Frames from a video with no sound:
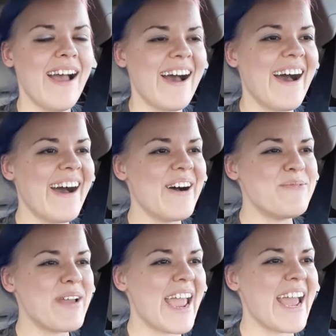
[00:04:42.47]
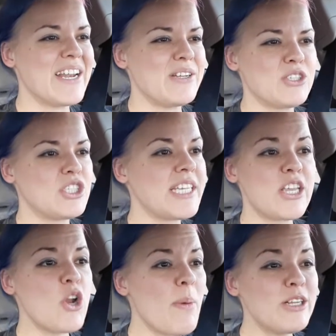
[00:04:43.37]
And she's
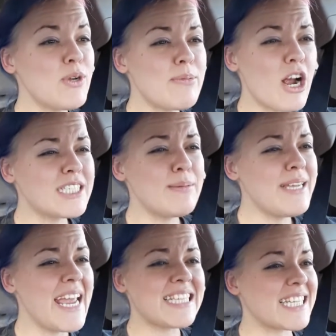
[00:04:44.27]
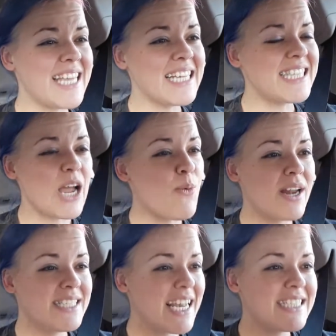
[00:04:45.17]
like, my dream car someday, it's a Tesla. I
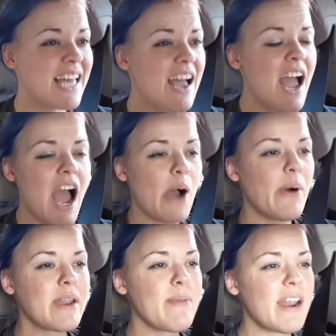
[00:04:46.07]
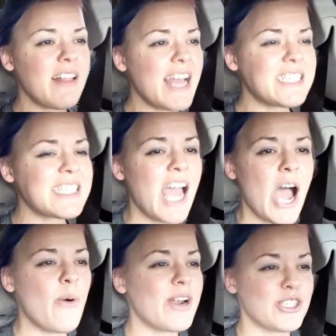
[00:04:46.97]
want a Tesla. I want a Model S.
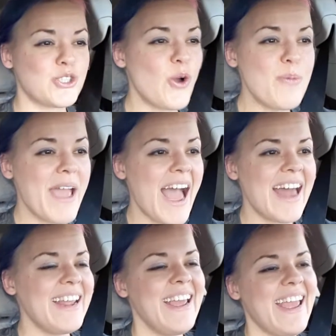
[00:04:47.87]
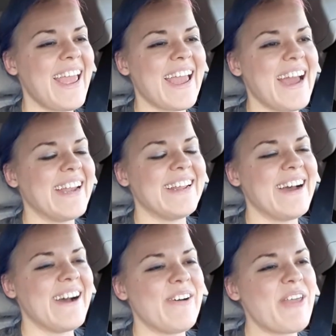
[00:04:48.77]
I want it so bad. And
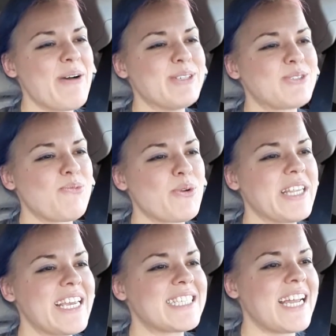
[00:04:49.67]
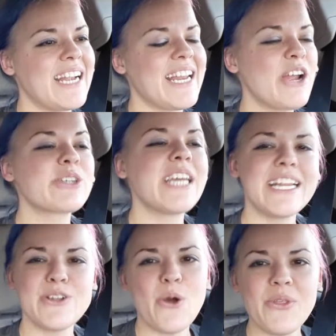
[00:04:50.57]
that was really exciting to hear, because I
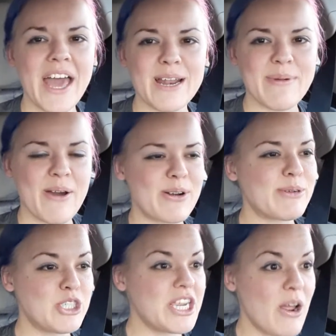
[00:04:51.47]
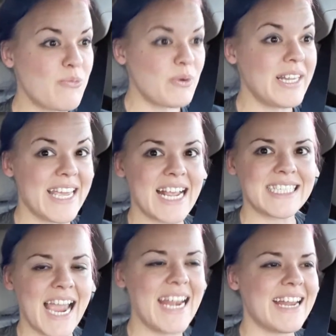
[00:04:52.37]
didn't know that about her. But she got really
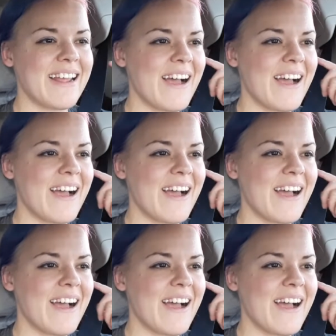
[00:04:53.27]
excited.